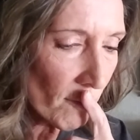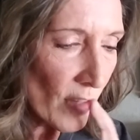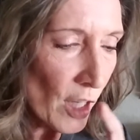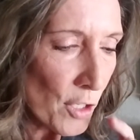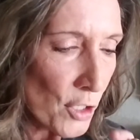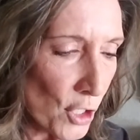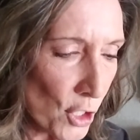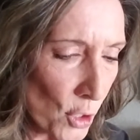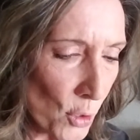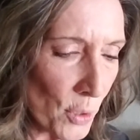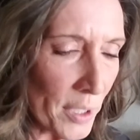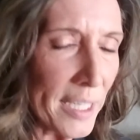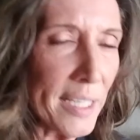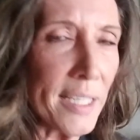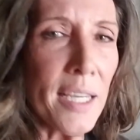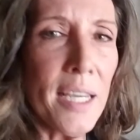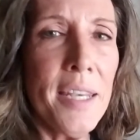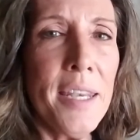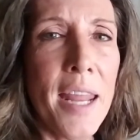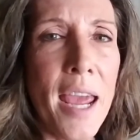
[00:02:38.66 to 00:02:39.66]
You can
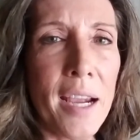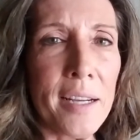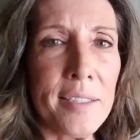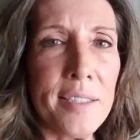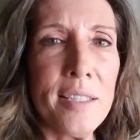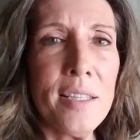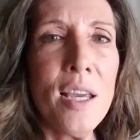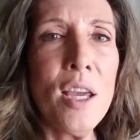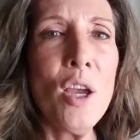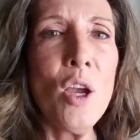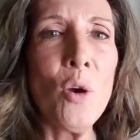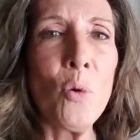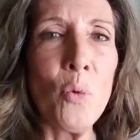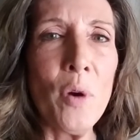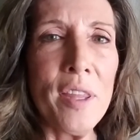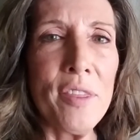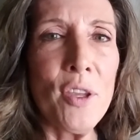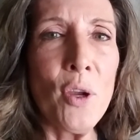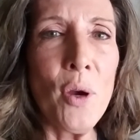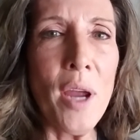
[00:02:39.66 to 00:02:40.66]
connect
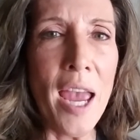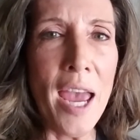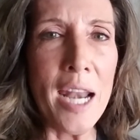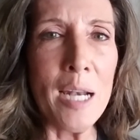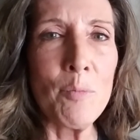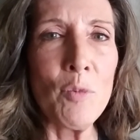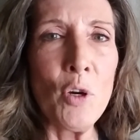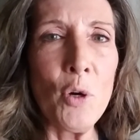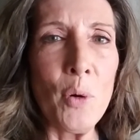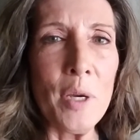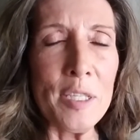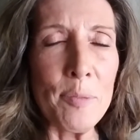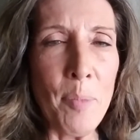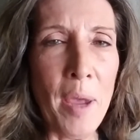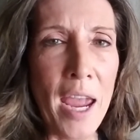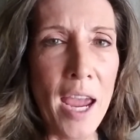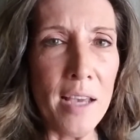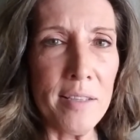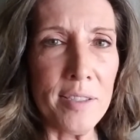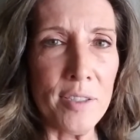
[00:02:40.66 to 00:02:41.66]
with your animal who has
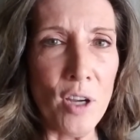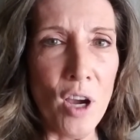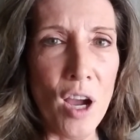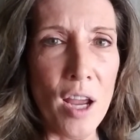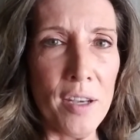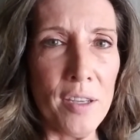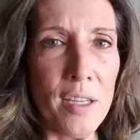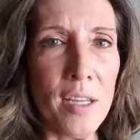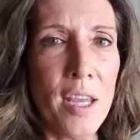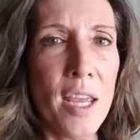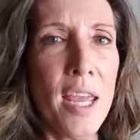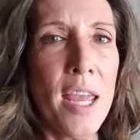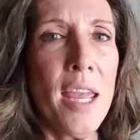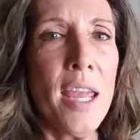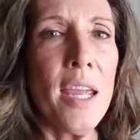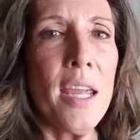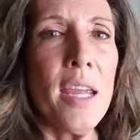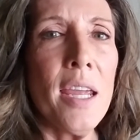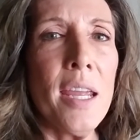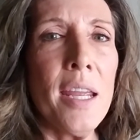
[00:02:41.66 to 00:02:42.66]
passed on.
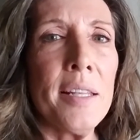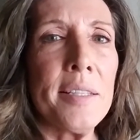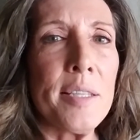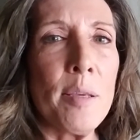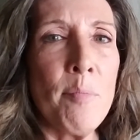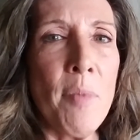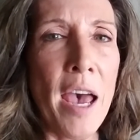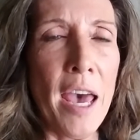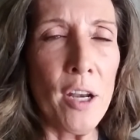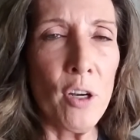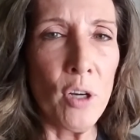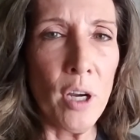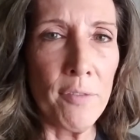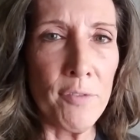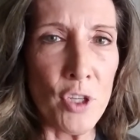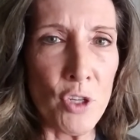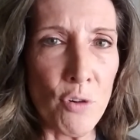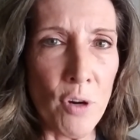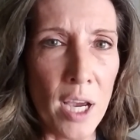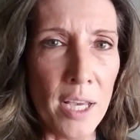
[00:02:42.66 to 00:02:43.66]
It's a matter of
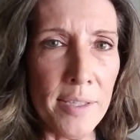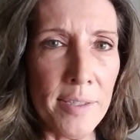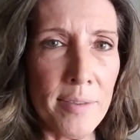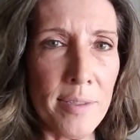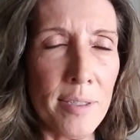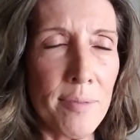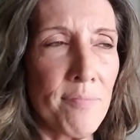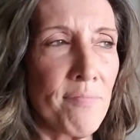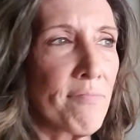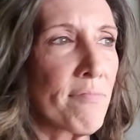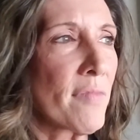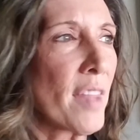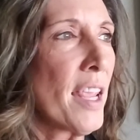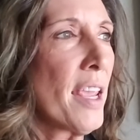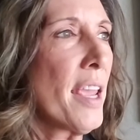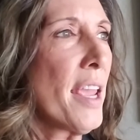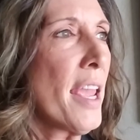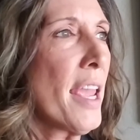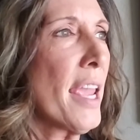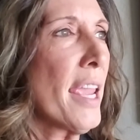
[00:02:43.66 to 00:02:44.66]
trust.
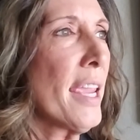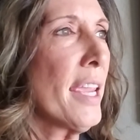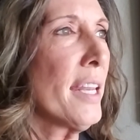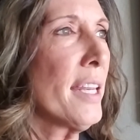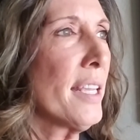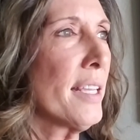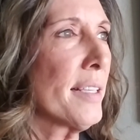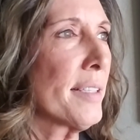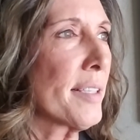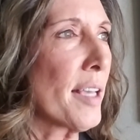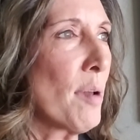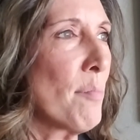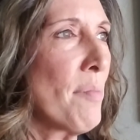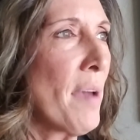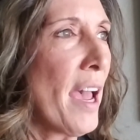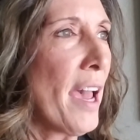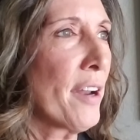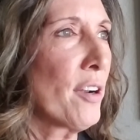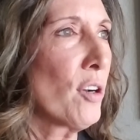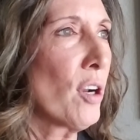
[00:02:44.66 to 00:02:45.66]
It is a
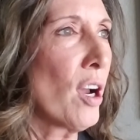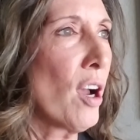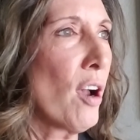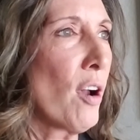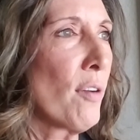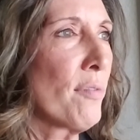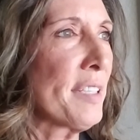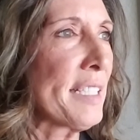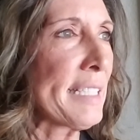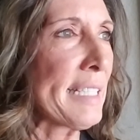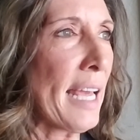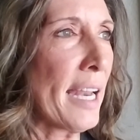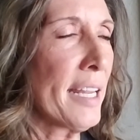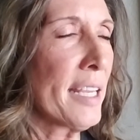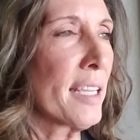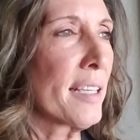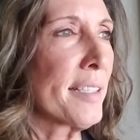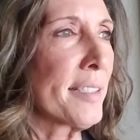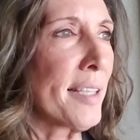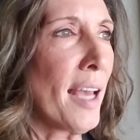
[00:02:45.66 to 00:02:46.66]
matter of setting
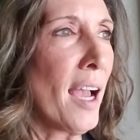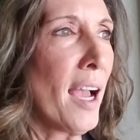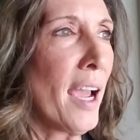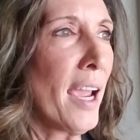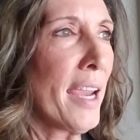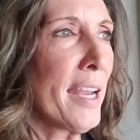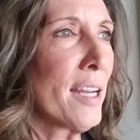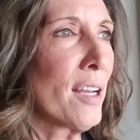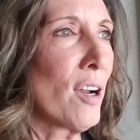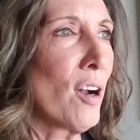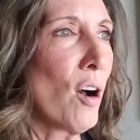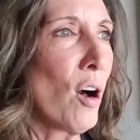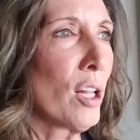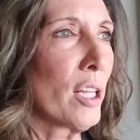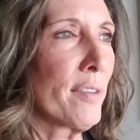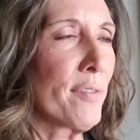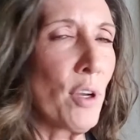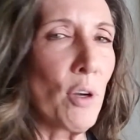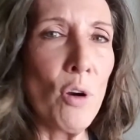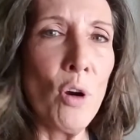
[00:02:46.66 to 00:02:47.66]
aside all
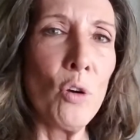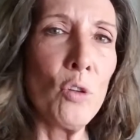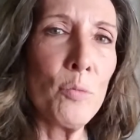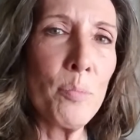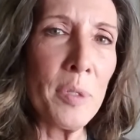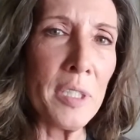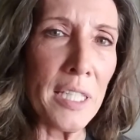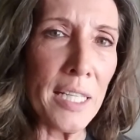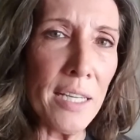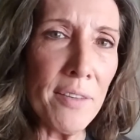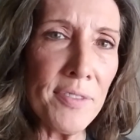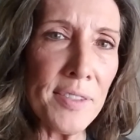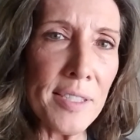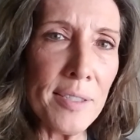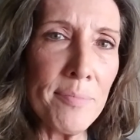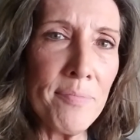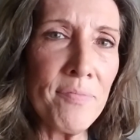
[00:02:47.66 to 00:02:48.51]
of your old beliefs,